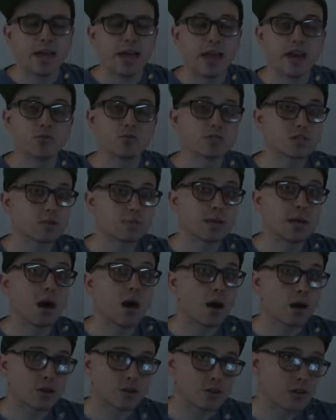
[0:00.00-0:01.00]
And it was going to be
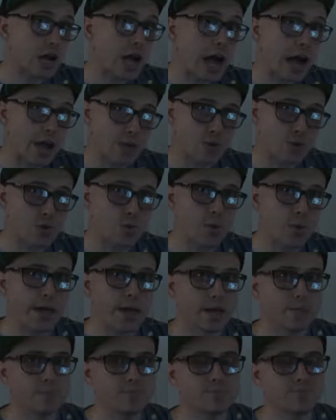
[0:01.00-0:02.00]
honored either
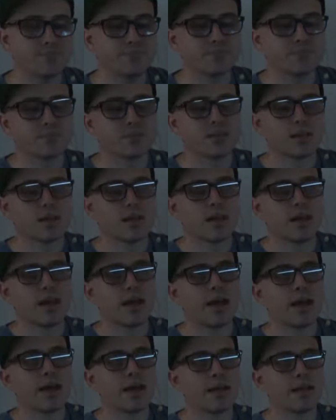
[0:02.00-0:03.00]
way.
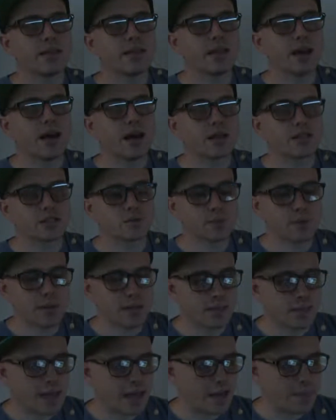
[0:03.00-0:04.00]
And I'll
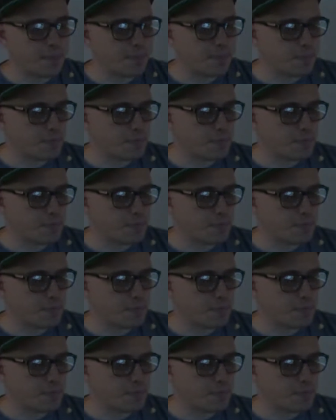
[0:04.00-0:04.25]
explain that.